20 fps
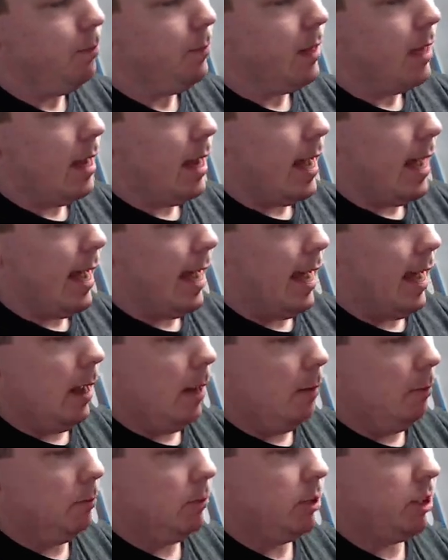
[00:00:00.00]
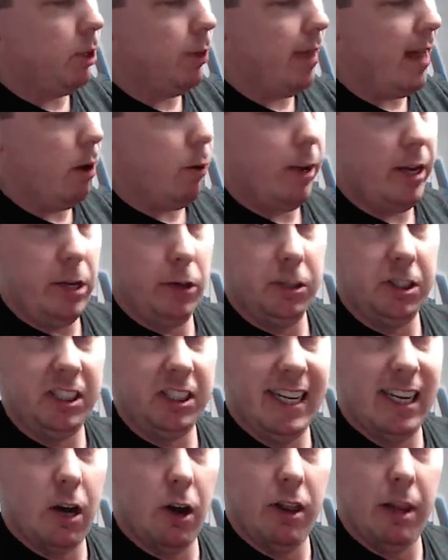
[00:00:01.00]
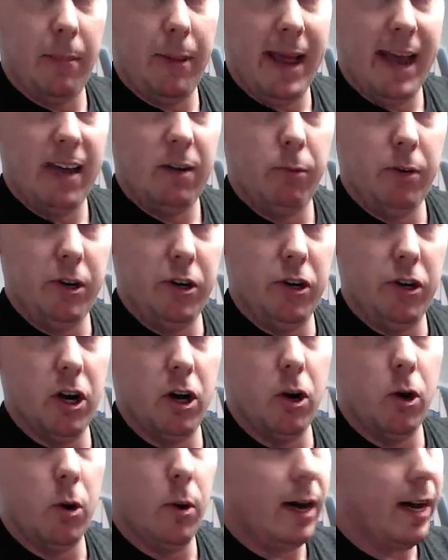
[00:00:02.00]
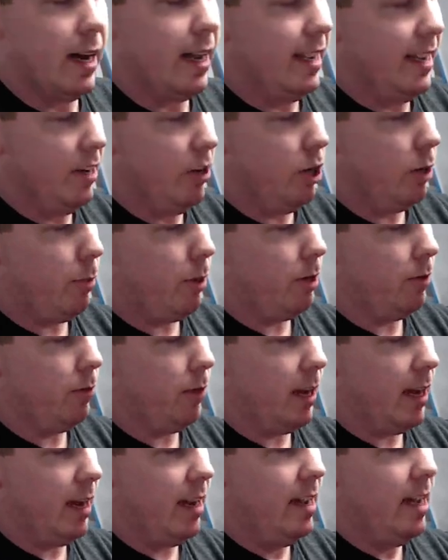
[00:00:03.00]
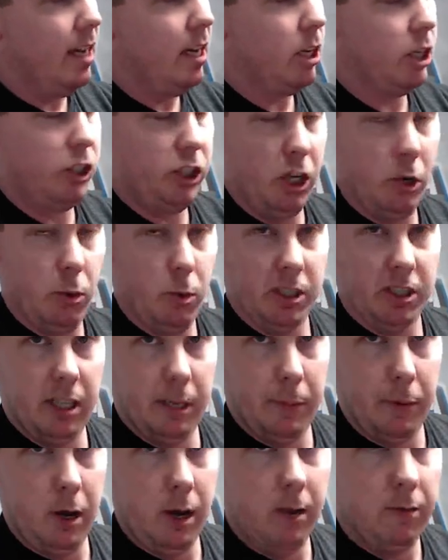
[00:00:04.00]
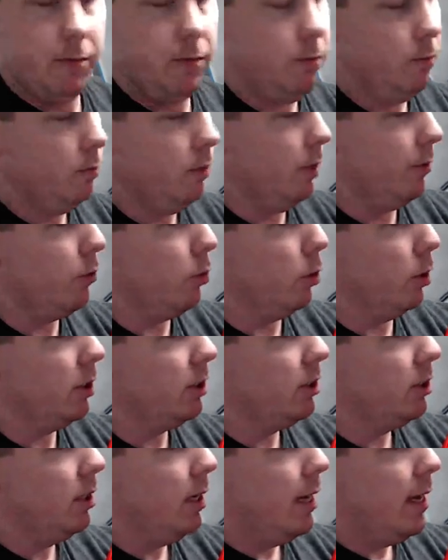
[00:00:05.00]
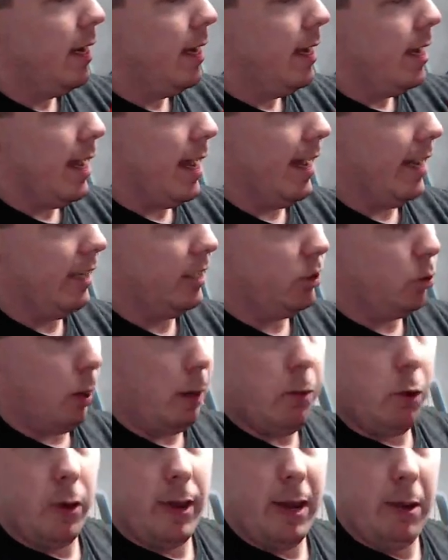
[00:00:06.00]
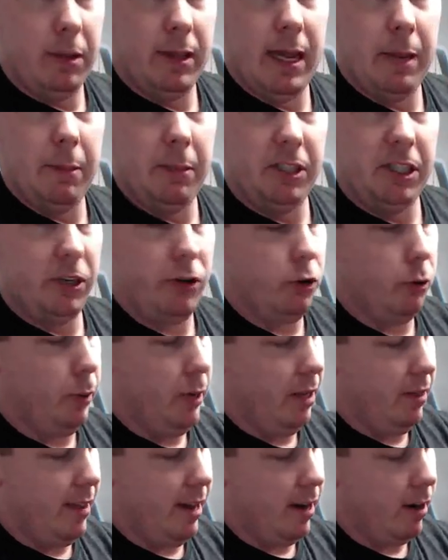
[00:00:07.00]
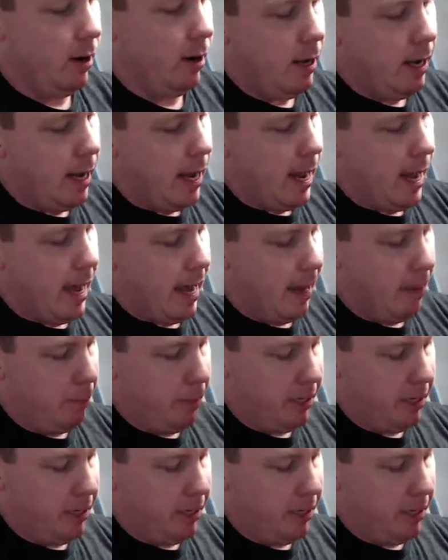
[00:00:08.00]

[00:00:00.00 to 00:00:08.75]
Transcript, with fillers: um, so that way you stick on the pad when you go uh, into your butterfly because you don't want to slip off, of course. Uh, so I'm okay with that material being there. Um, but it's